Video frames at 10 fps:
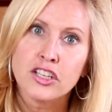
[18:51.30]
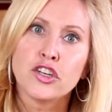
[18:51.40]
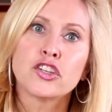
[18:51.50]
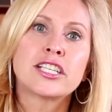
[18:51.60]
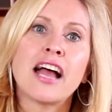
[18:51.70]

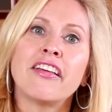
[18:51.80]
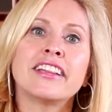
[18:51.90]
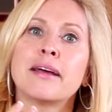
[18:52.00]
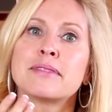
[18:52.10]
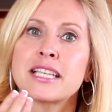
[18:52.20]
You're
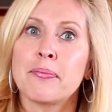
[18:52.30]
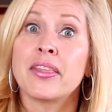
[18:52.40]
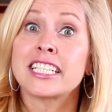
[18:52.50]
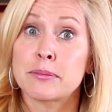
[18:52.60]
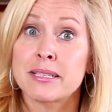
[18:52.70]
telling them
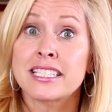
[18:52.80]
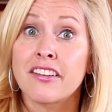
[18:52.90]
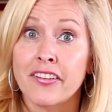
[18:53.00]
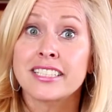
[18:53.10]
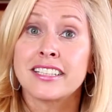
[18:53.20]
something
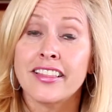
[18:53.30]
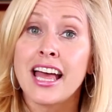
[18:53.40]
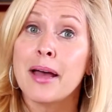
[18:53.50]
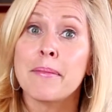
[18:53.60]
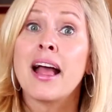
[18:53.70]
specific to
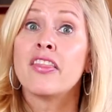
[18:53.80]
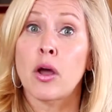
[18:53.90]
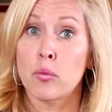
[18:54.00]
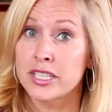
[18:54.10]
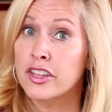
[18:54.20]
them
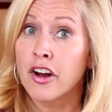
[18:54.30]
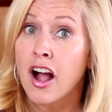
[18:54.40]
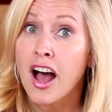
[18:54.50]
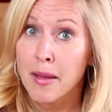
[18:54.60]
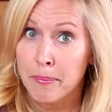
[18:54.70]
that was their
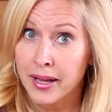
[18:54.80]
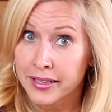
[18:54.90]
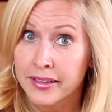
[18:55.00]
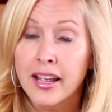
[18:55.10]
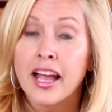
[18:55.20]
hot
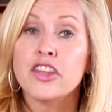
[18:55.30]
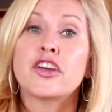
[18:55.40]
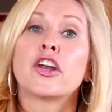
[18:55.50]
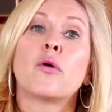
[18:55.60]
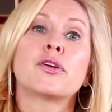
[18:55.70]
button. And you
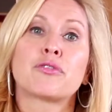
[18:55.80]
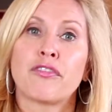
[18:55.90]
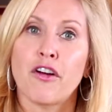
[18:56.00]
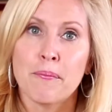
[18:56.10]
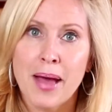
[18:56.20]
can always
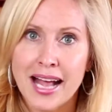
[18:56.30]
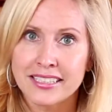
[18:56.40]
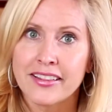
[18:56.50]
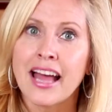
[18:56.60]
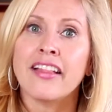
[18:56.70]
refer back
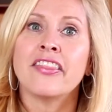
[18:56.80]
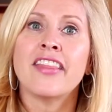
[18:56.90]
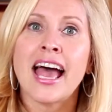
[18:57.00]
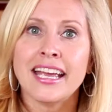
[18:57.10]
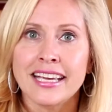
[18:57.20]
to that. And
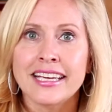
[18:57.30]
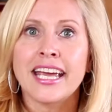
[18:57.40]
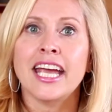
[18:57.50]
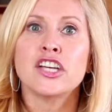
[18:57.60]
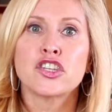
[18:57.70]
that
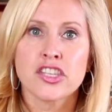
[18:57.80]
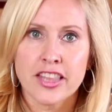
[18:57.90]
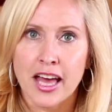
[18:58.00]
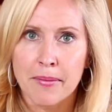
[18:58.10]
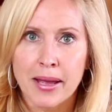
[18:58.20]
engages
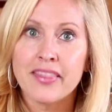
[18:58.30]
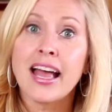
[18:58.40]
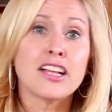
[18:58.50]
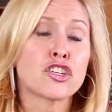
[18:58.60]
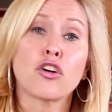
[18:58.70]
them. And
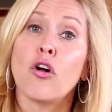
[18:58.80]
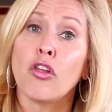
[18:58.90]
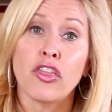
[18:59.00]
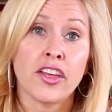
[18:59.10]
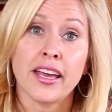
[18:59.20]
that's your
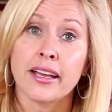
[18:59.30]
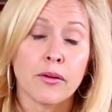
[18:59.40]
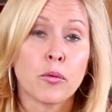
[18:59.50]
whole thing.